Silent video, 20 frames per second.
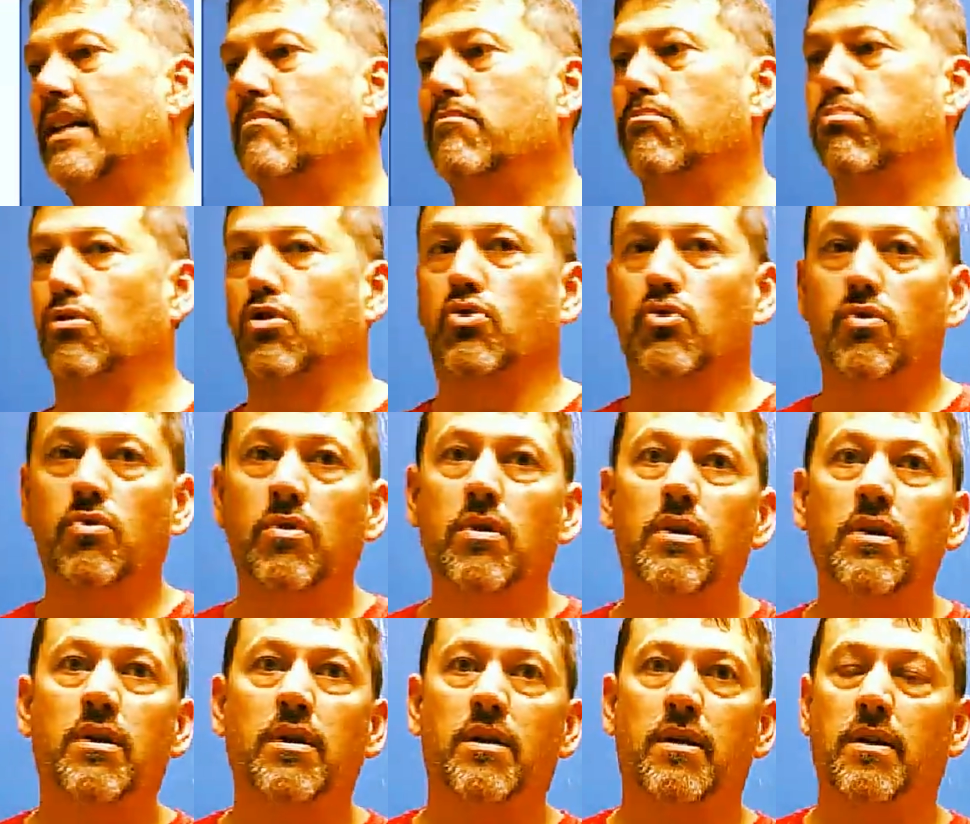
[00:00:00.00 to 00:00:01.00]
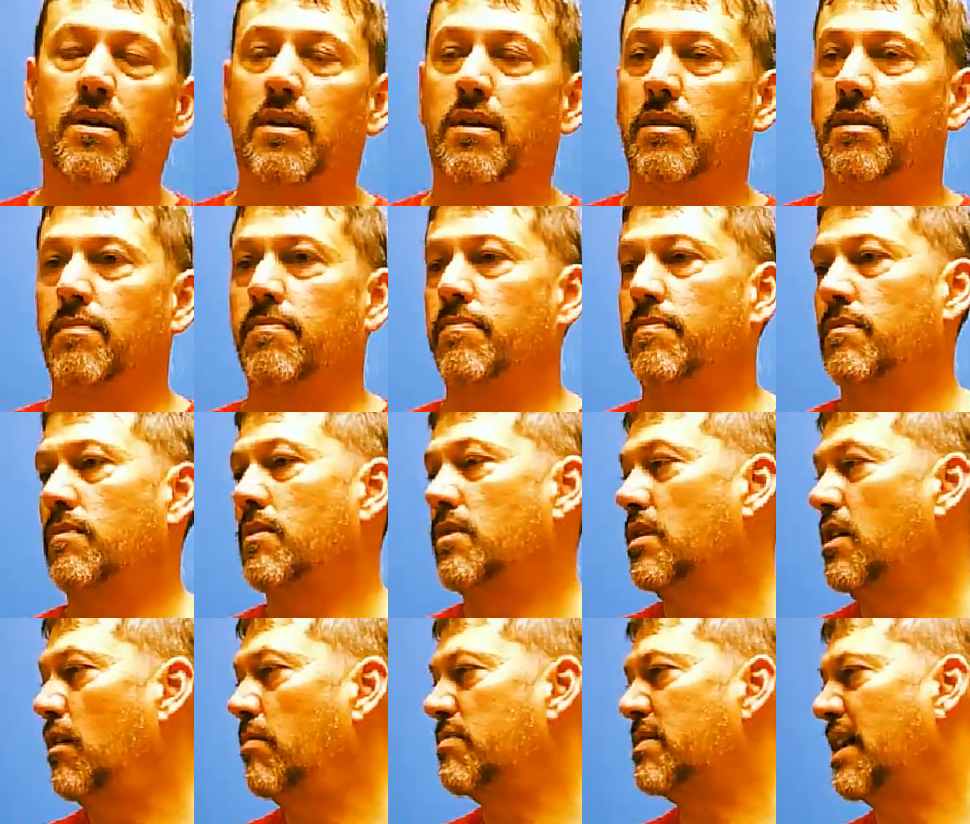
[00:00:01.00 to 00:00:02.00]
and blue.
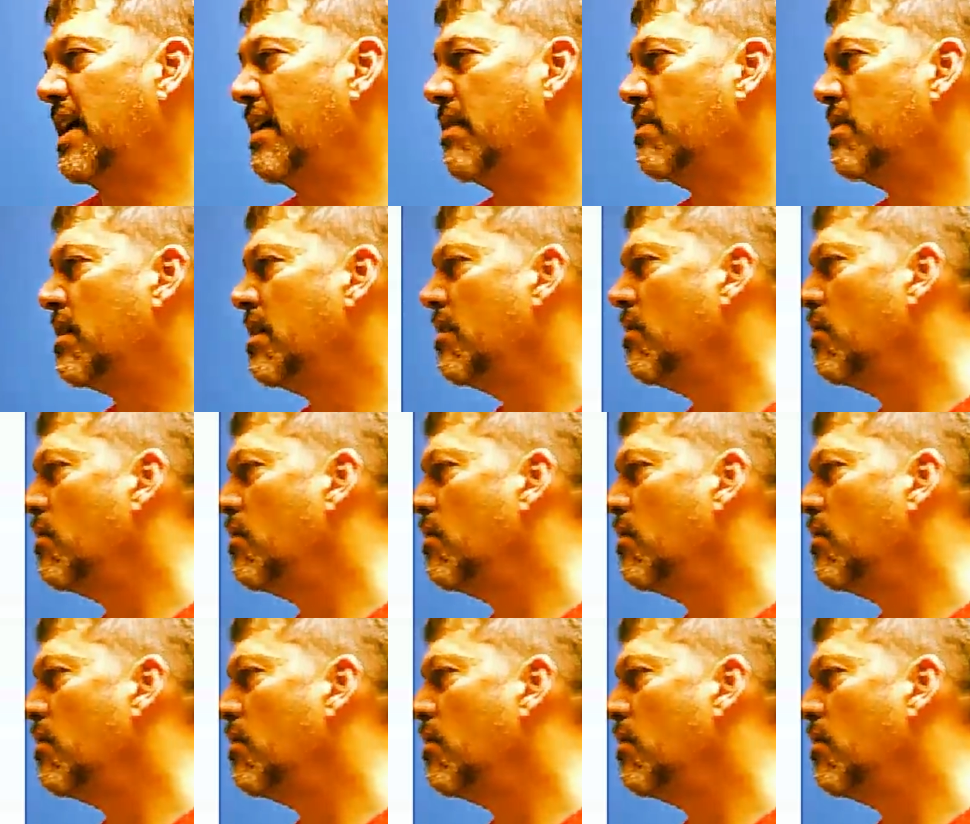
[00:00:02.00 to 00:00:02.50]
Comes at,